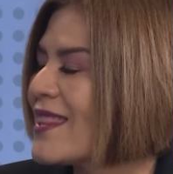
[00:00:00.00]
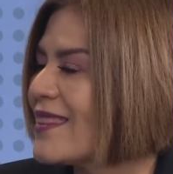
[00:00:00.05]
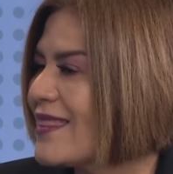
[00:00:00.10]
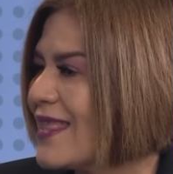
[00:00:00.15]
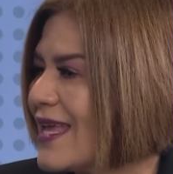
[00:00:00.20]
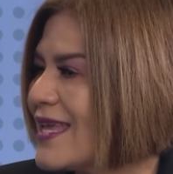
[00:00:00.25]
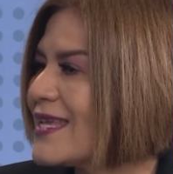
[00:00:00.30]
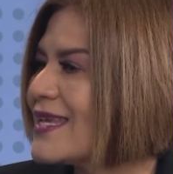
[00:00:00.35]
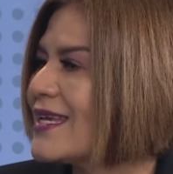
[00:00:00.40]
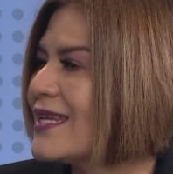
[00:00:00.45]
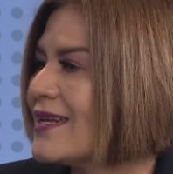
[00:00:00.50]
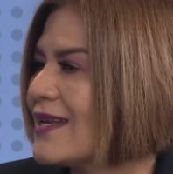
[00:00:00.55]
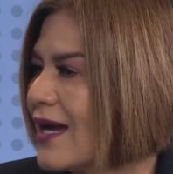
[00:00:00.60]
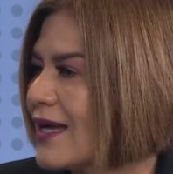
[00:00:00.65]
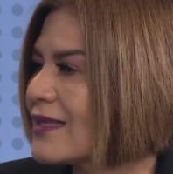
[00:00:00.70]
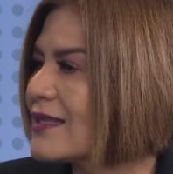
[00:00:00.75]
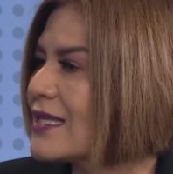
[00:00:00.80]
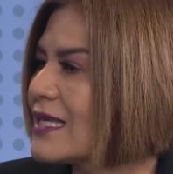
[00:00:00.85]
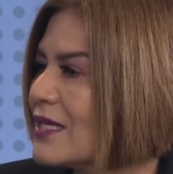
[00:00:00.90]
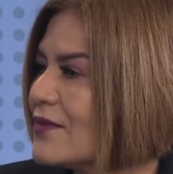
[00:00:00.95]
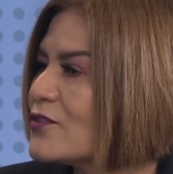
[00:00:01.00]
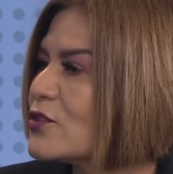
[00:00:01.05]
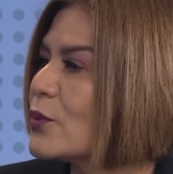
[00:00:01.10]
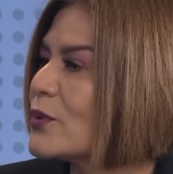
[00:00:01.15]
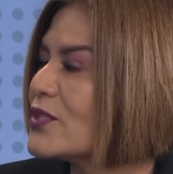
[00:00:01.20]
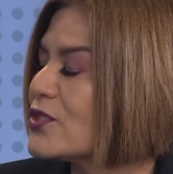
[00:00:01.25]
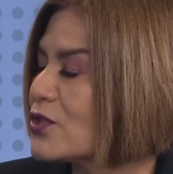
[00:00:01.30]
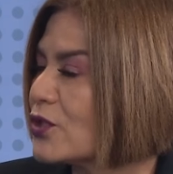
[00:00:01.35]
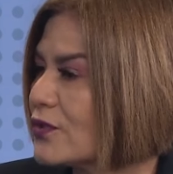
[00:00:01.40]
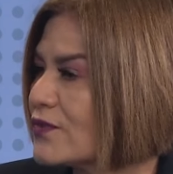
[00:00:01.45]
they cannot leave, so
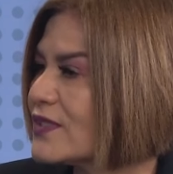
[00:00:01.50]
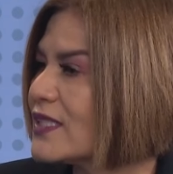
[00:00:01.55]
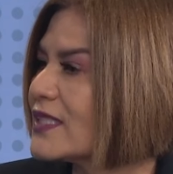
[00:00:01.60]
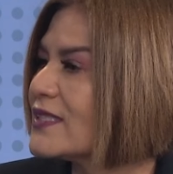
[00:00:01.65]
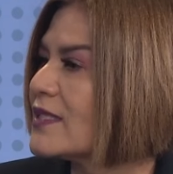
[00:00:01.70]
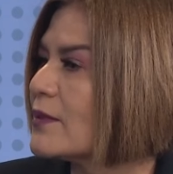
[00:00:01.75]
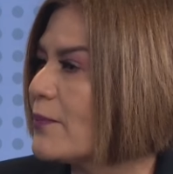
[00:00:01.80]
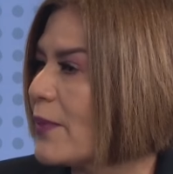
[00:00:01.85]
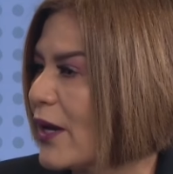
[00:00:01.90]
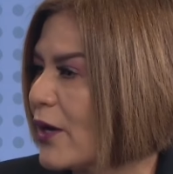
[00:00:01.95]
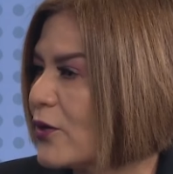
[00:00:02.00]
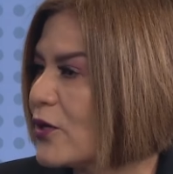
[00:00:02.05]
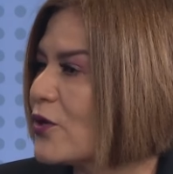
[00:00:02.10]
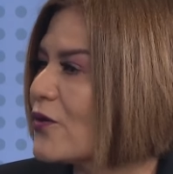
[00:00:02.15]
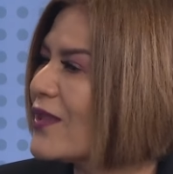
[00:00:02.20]
it serves as a barrier.